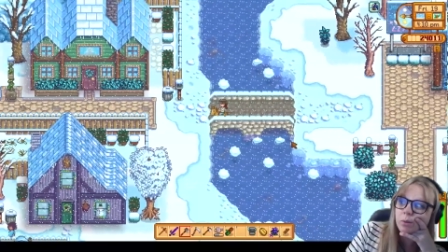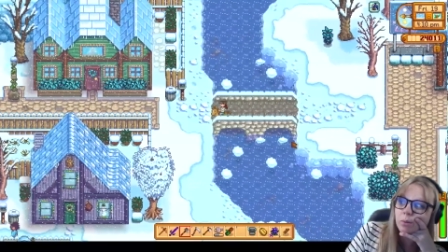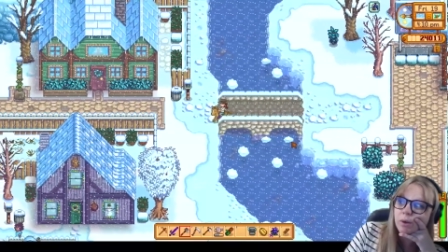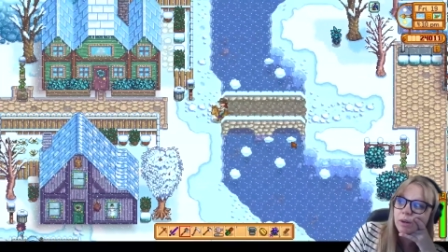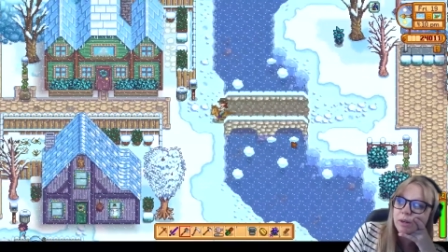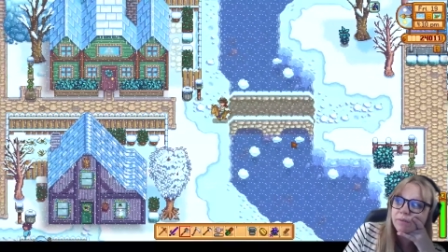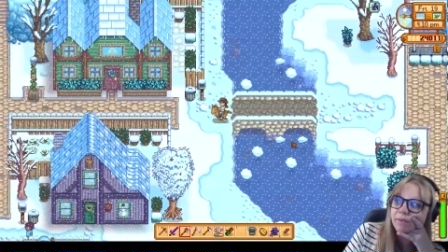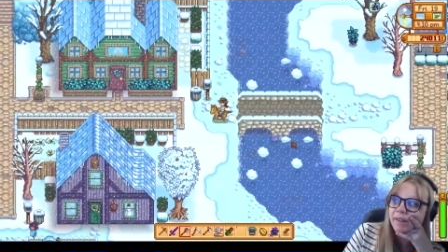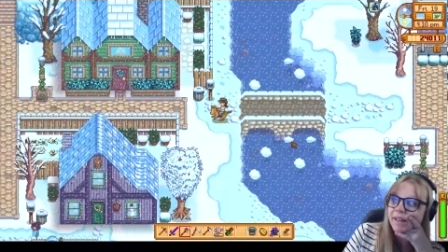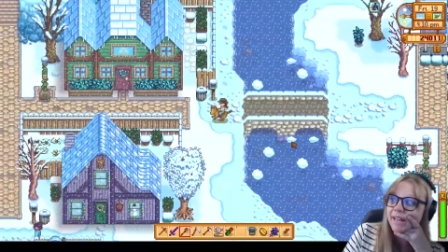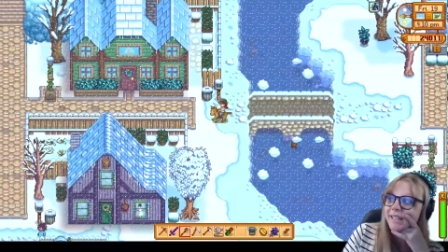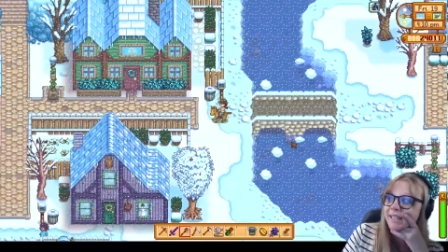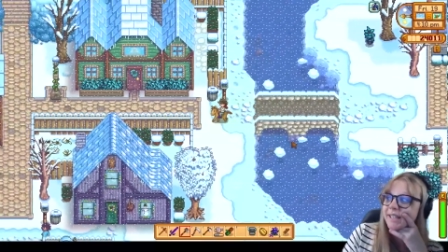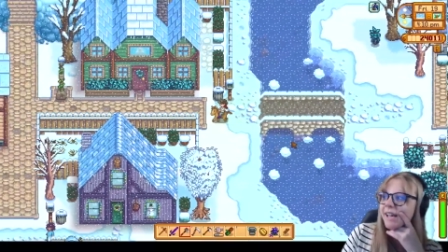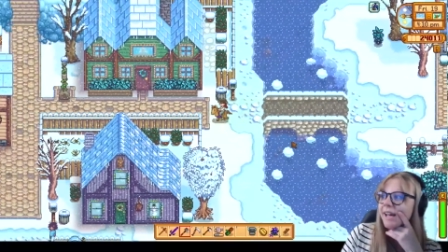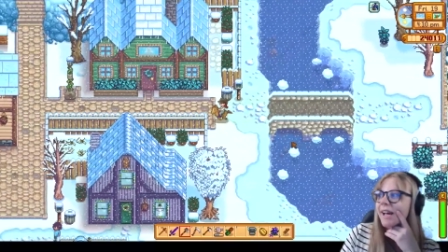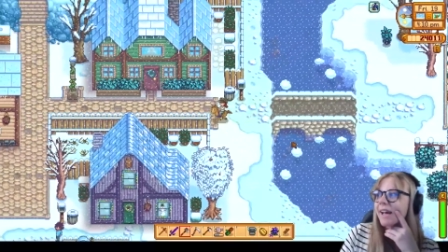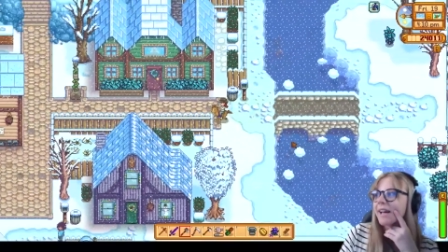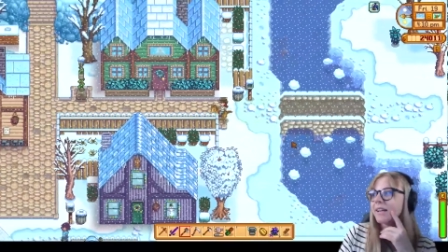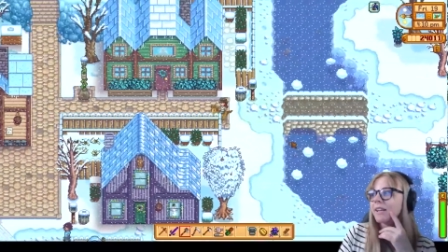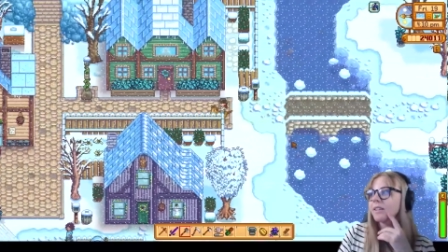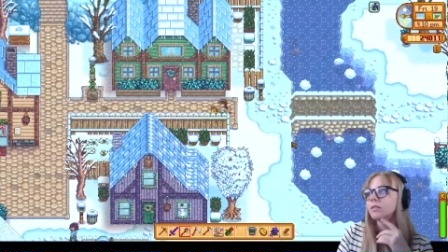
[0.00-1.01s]
and one for that
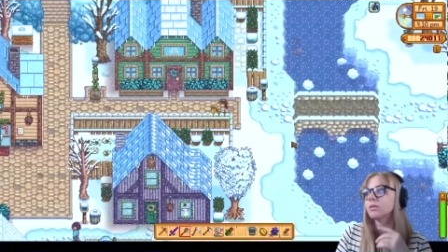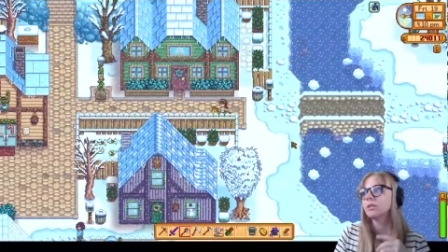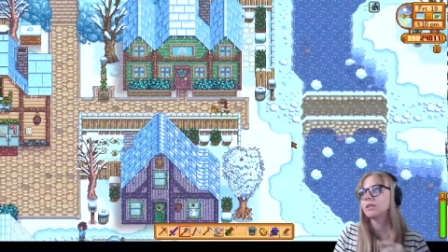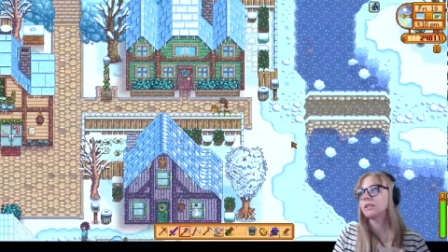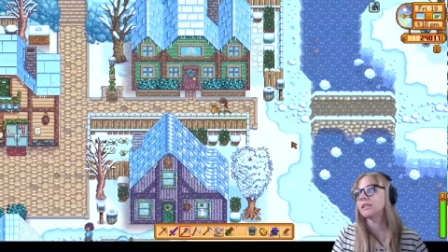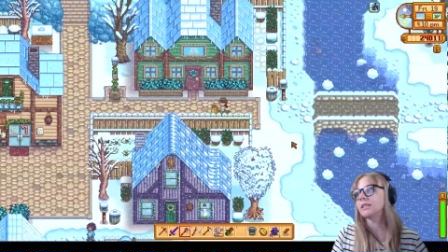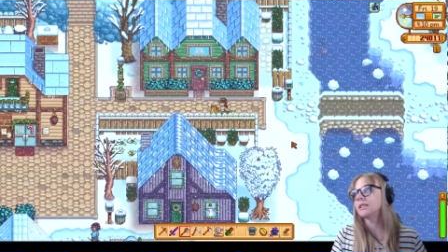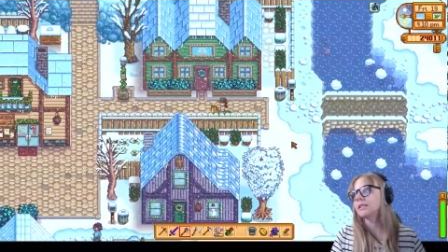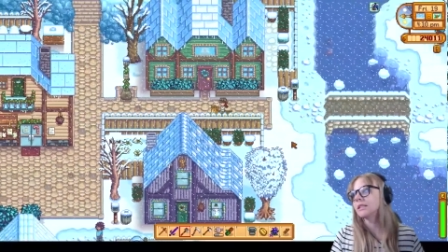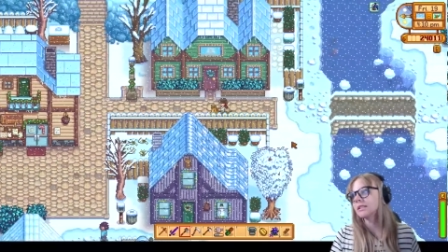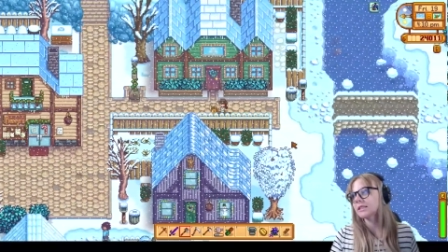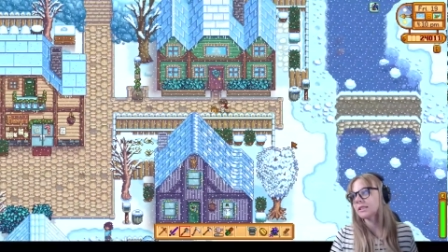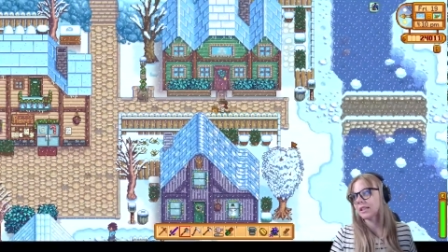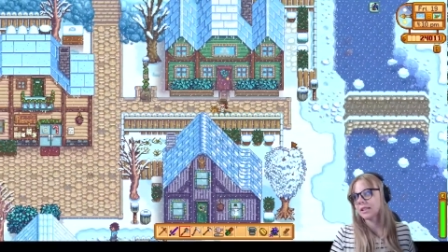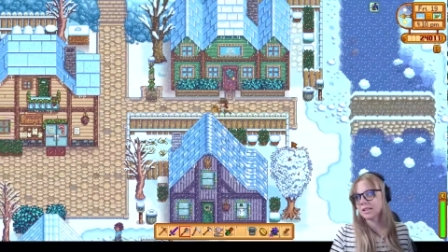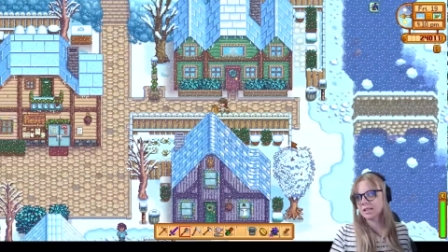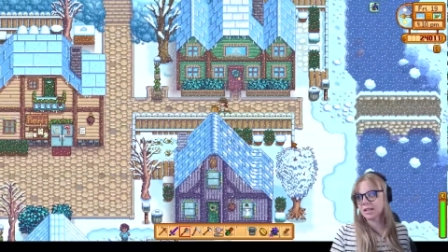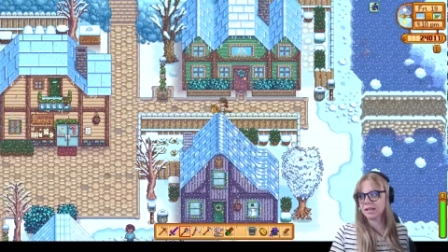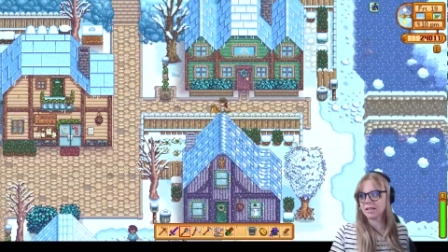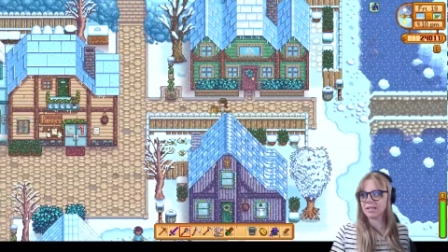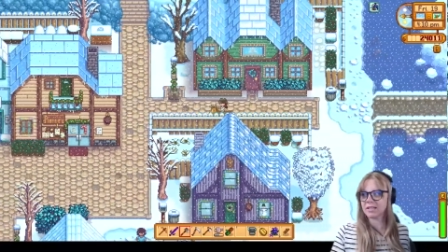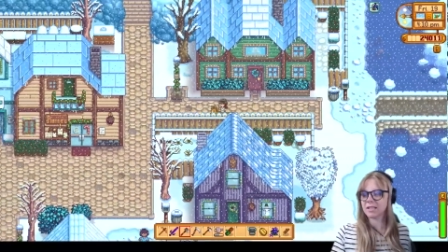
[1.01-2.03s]
guy. Whee, that's
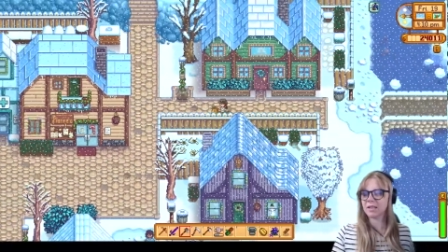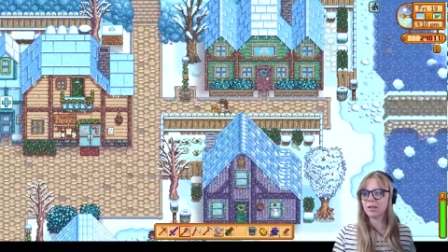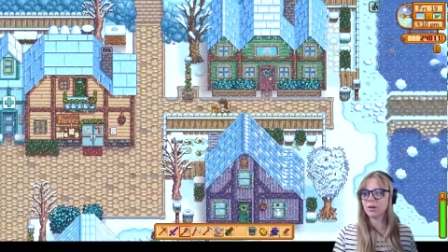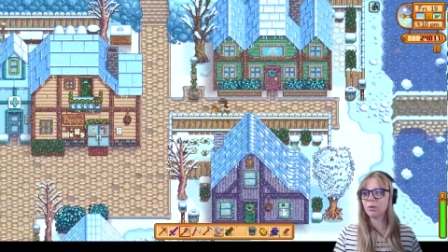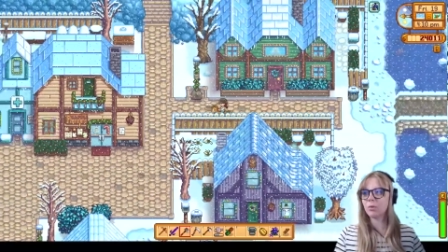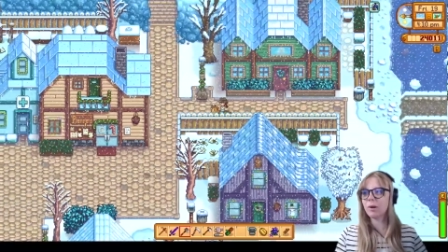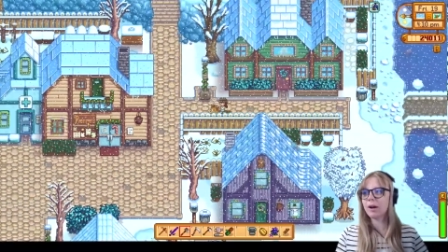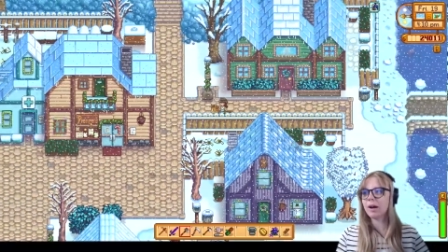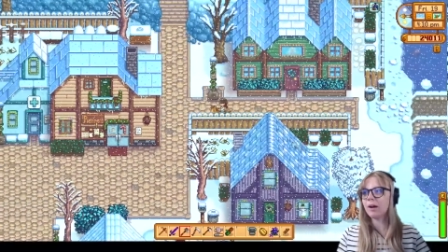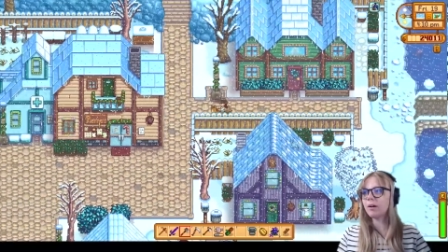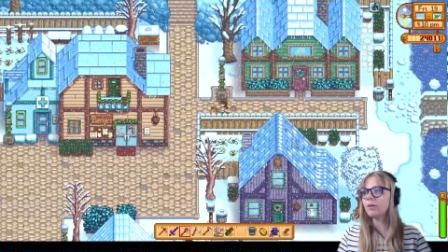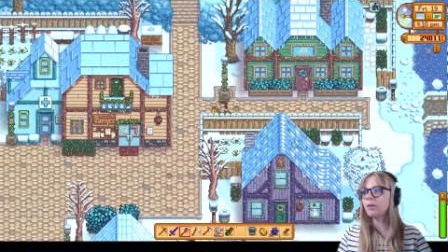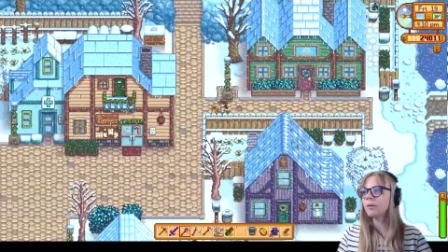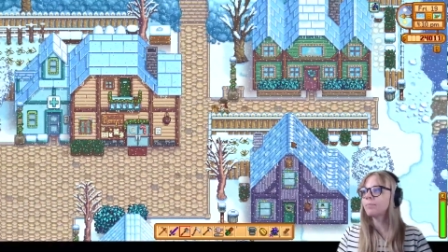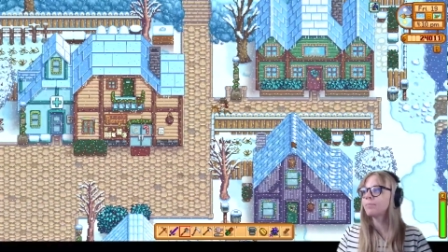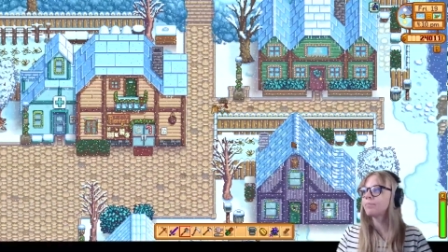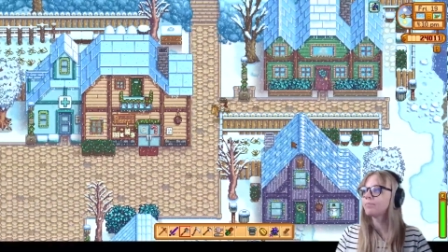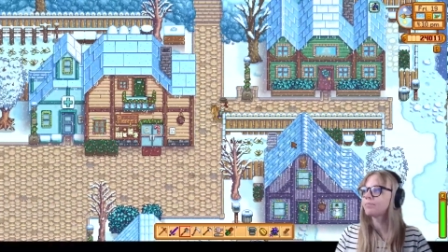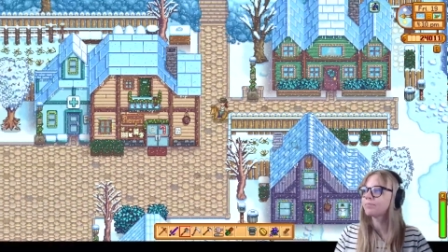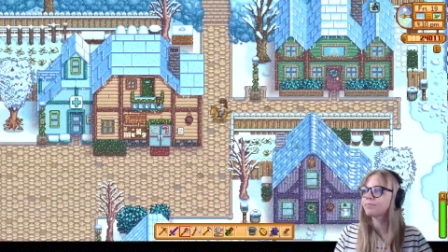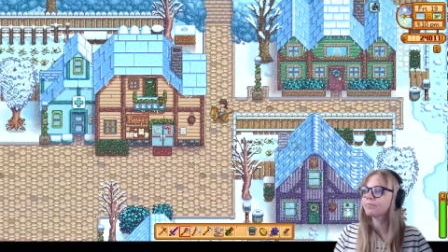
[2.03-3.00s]
going to take us a little while.